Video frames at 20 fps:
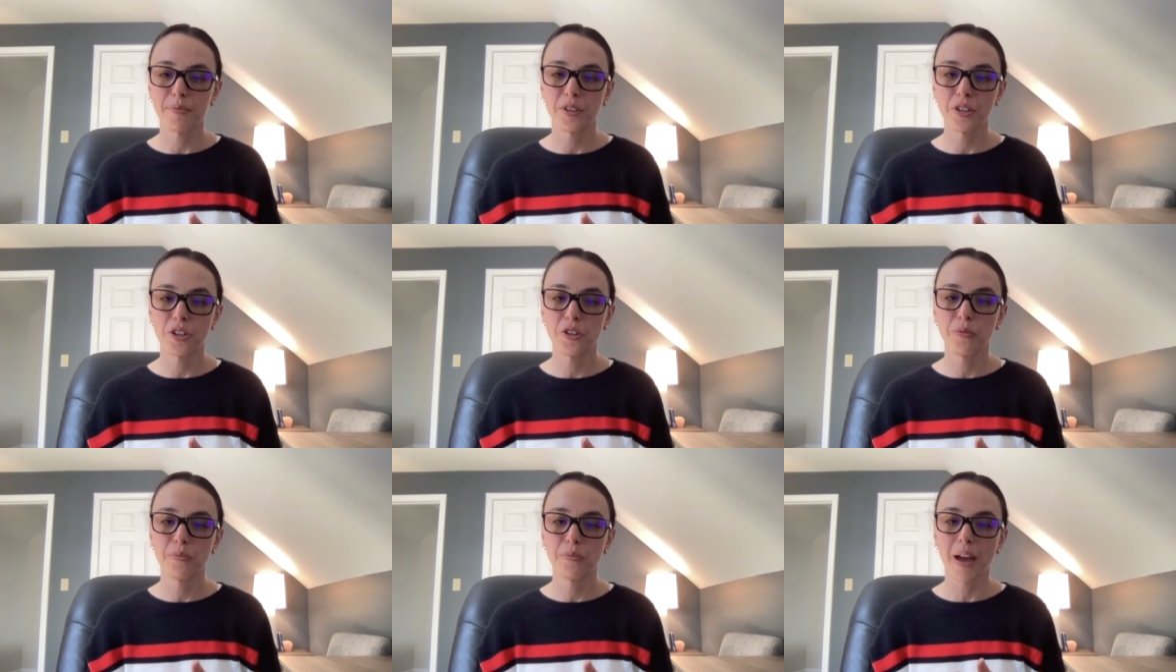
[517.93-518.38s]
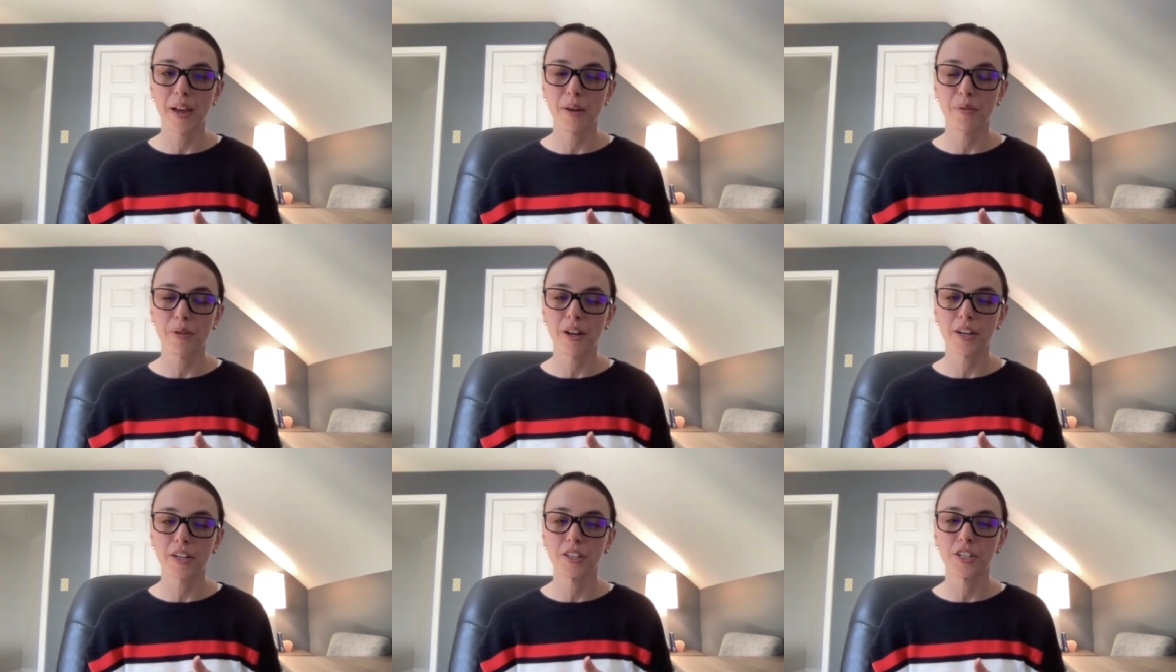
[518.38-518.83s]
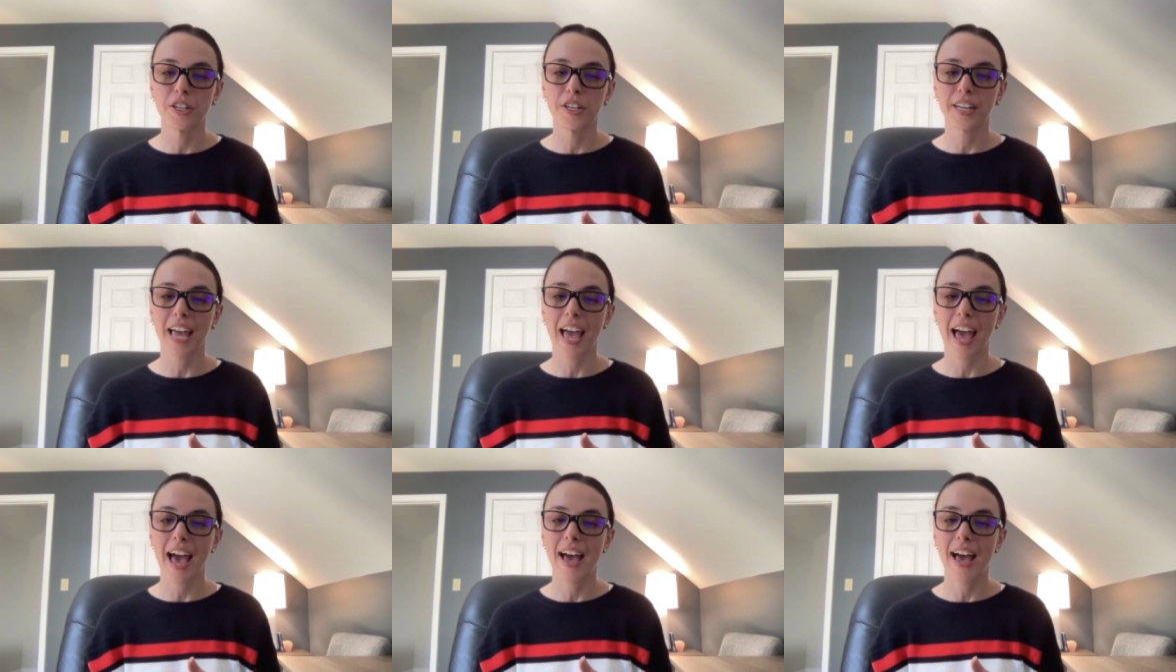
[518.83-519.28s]
you might want to look
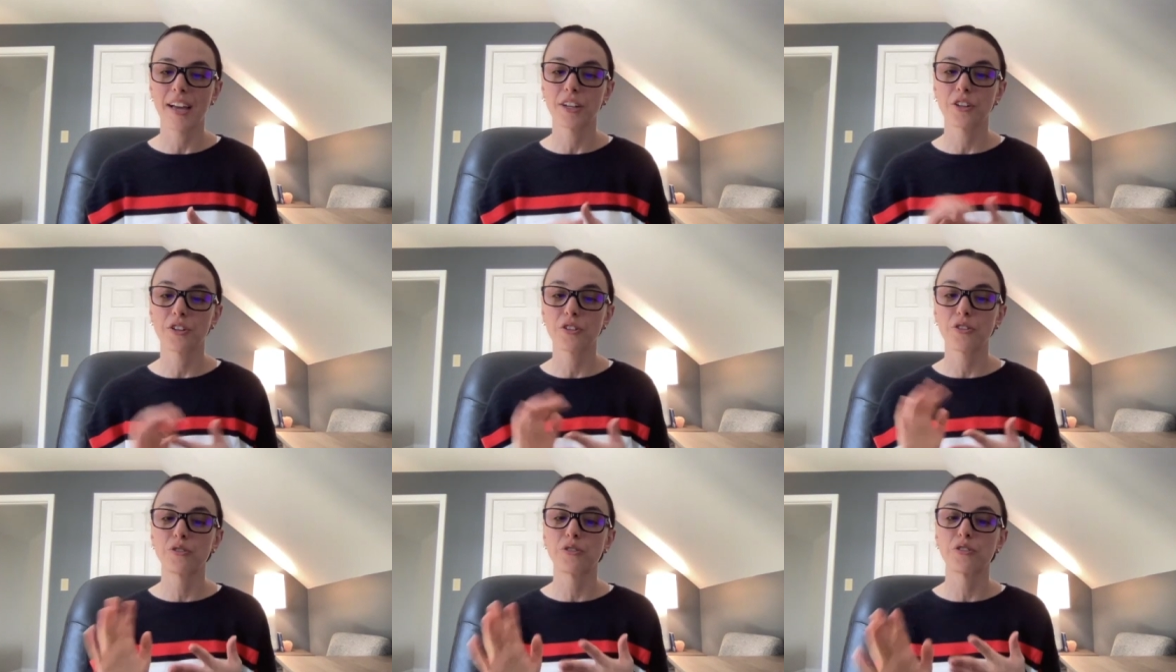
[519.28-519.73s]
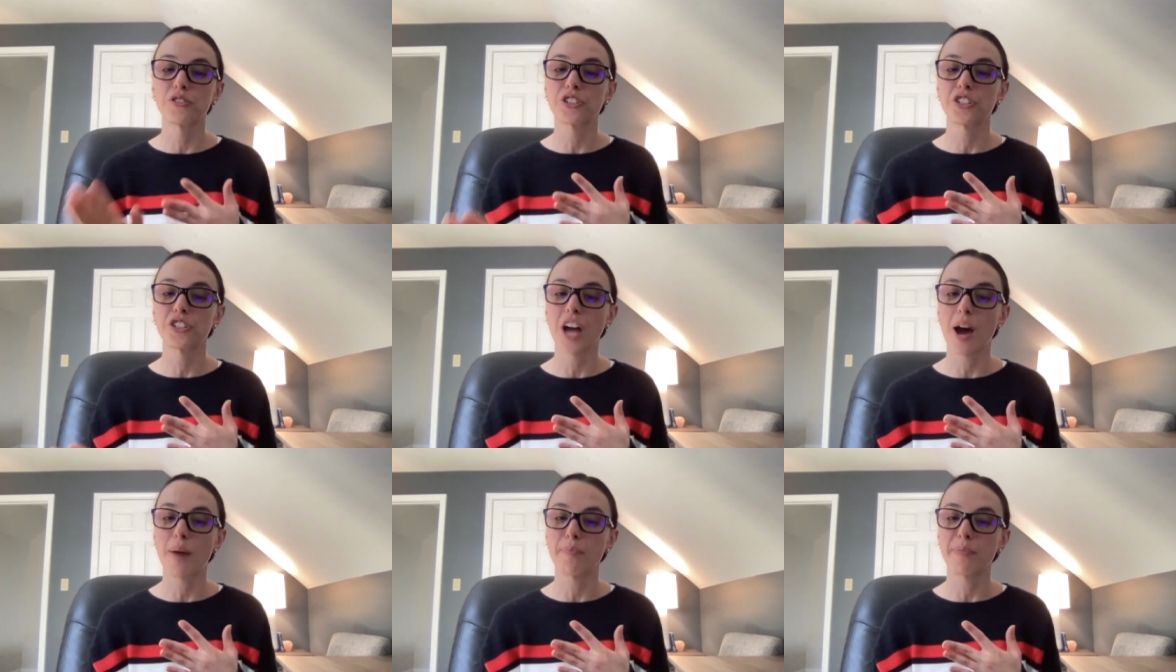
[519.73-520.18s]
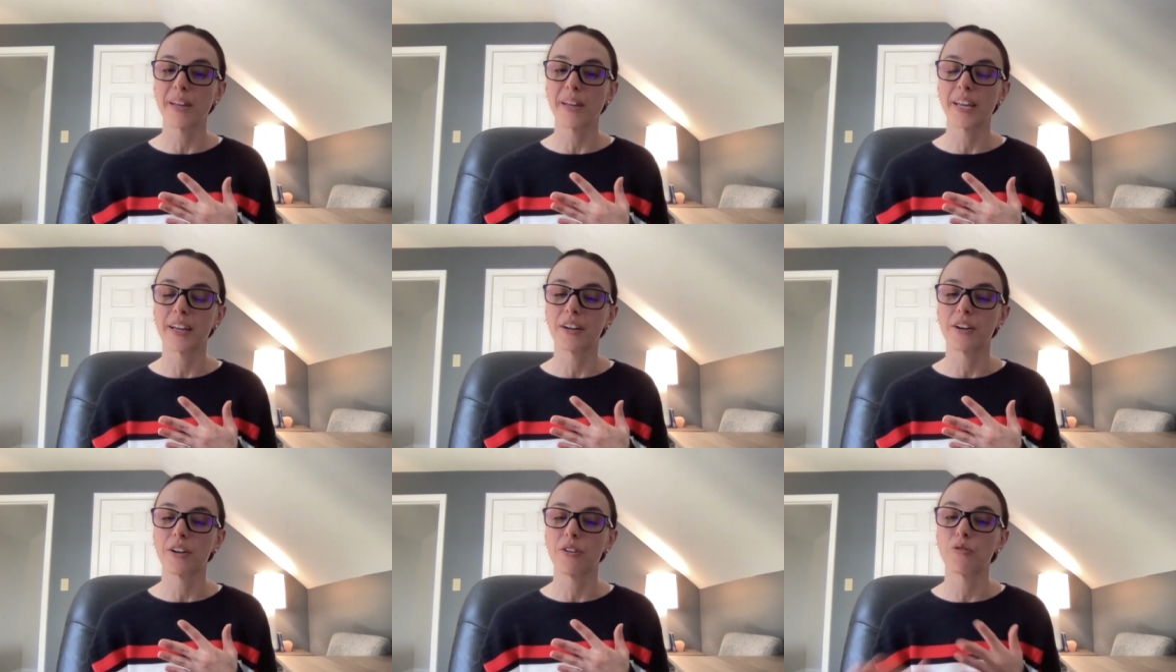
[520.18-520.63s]
at Google
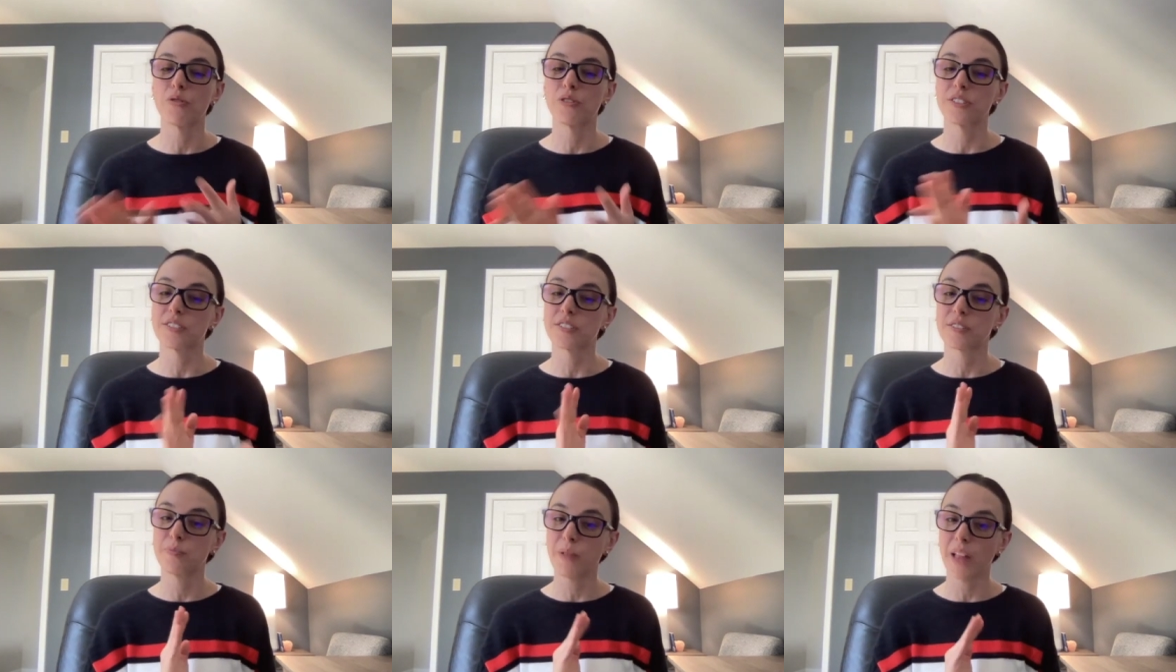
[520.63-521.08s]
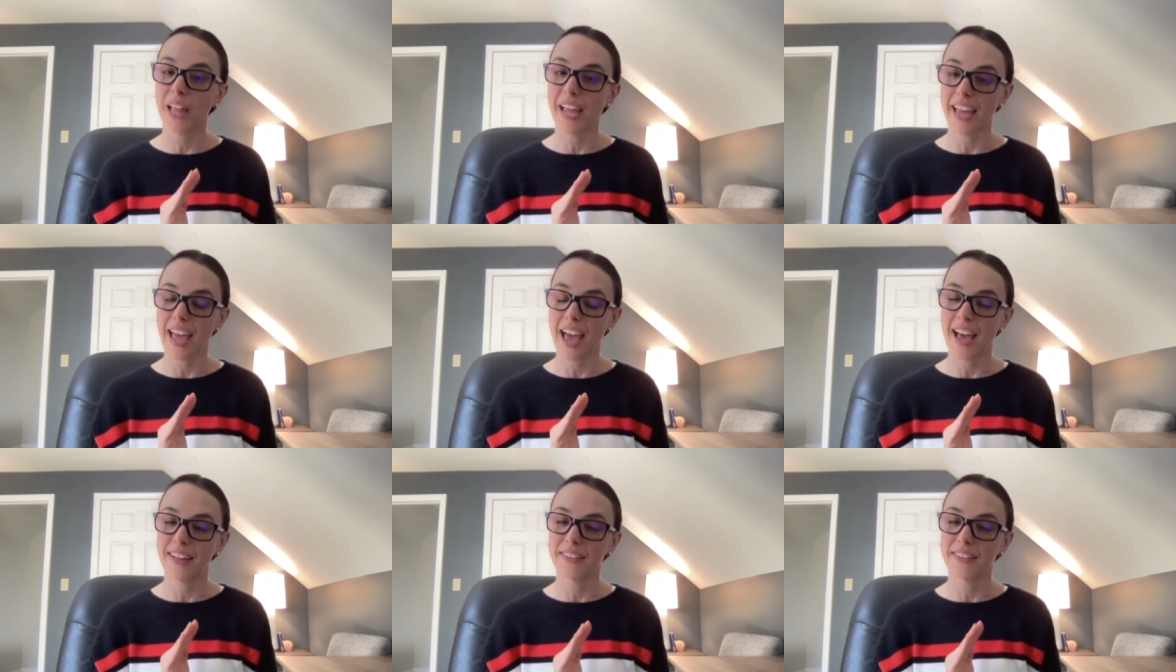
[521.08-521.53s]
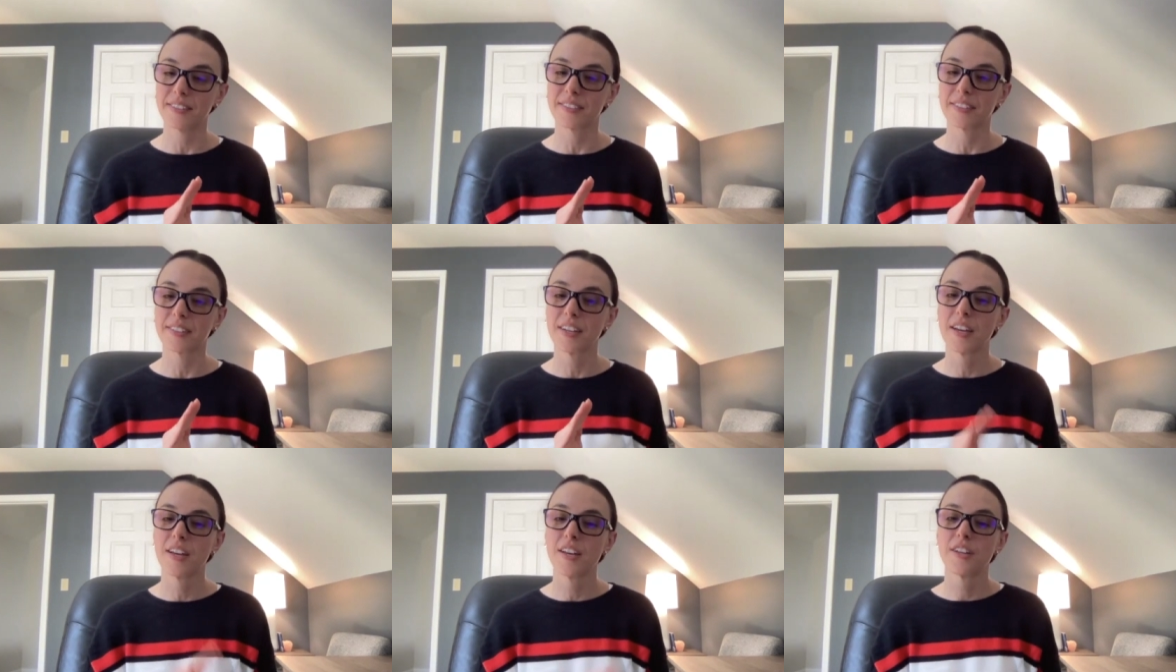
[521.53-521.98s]
Shopping or display
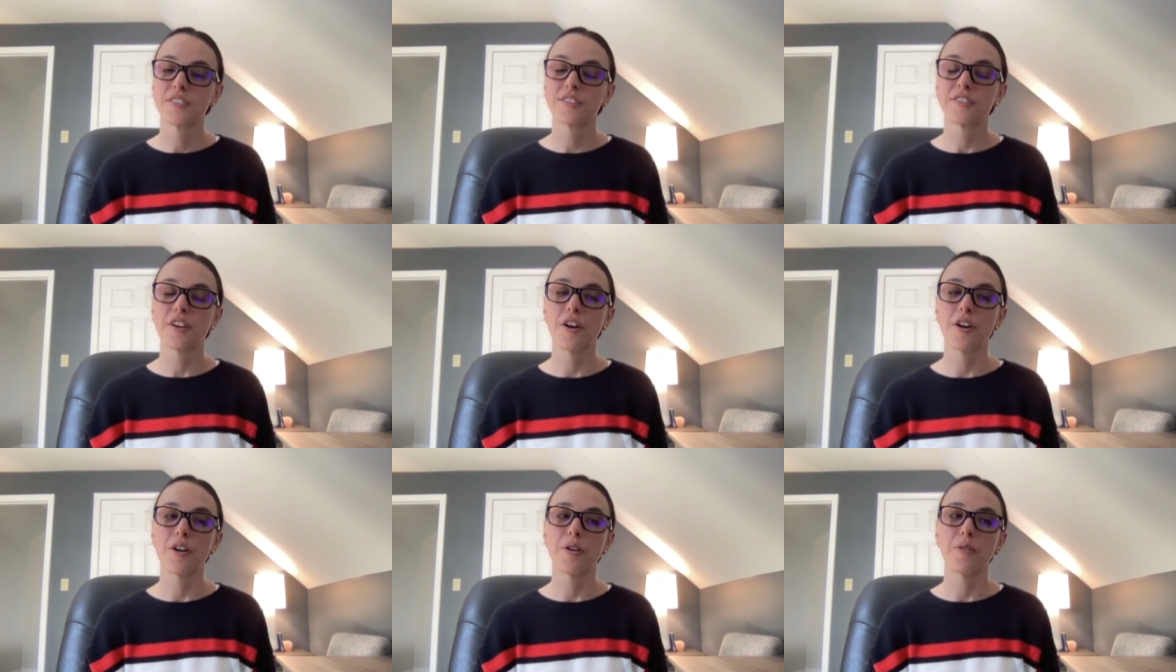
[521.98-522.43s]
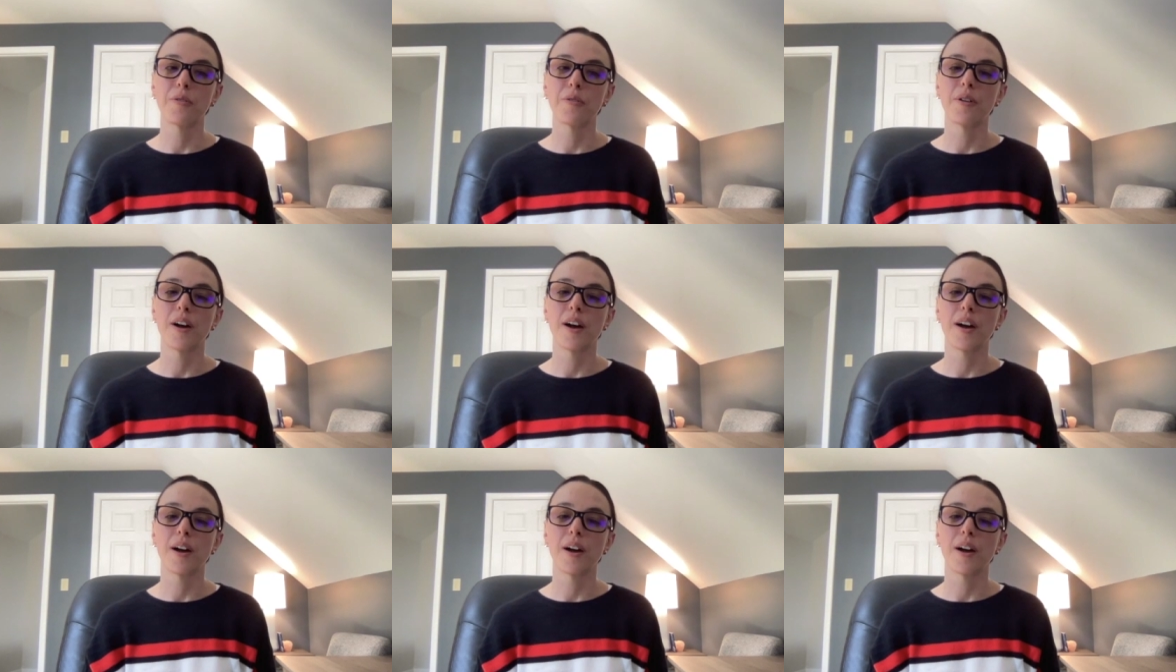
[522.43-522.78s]
ads. So